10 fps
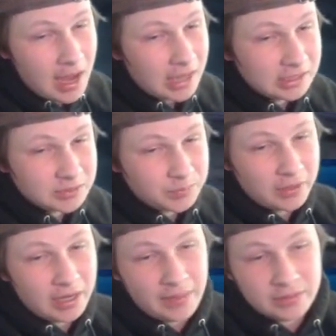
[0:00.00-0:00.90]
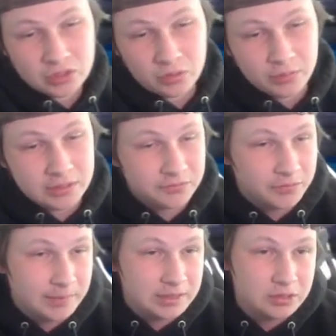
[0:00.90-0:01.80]
at this point, and there's no reason for
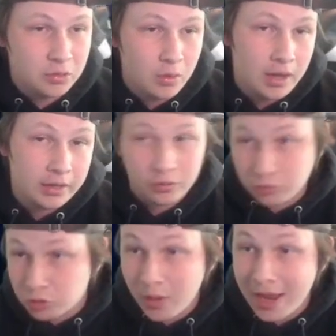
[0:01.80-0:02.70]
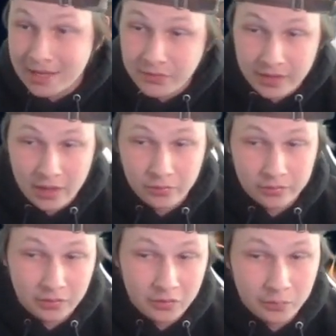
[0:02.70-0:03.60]
me to, uh, you know, do anything else
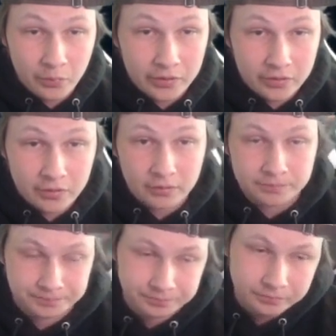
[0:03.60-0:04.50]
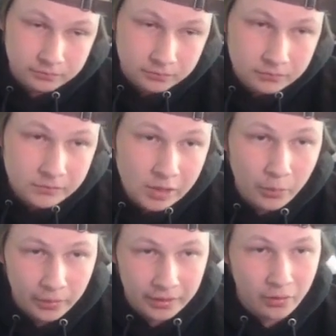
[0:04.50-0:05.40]
at this point. So
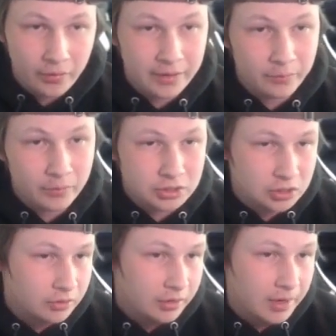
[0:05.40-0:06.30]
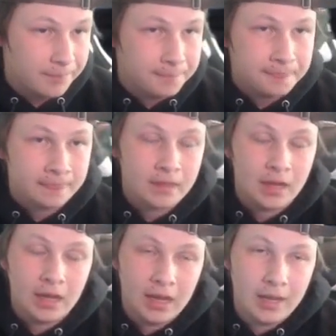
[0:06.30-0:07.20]
we're going to go ahead and wish on up,
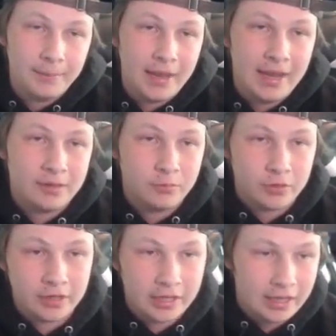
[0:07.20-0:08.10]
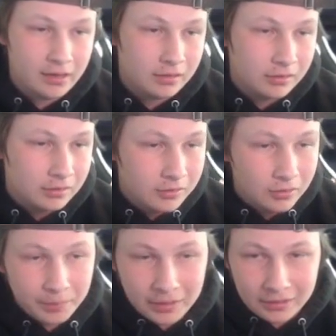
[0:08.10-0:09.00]
um, and we're going to get a
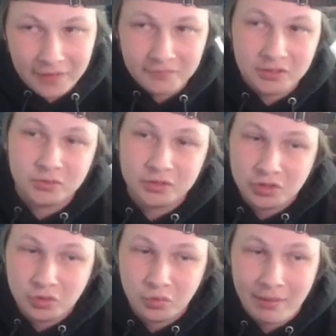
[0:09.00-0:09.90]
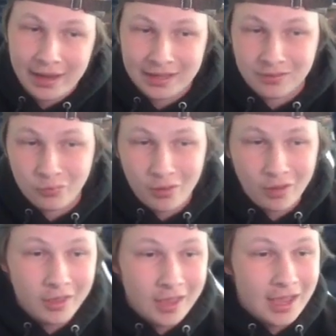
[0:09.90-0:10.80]
little bit of Lefty's residual back as
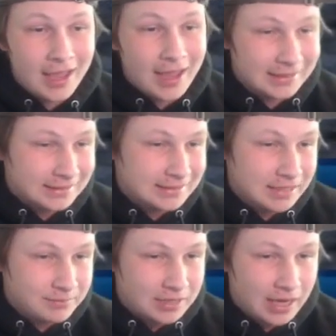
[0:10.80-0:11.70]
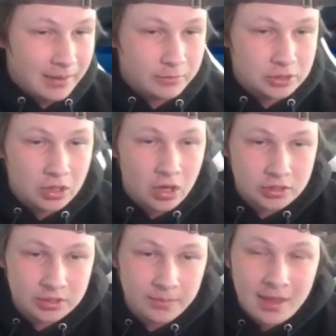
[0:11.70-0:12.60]
well at the same time, which is
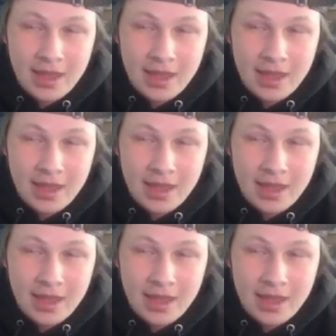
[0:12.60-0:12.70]
awesome.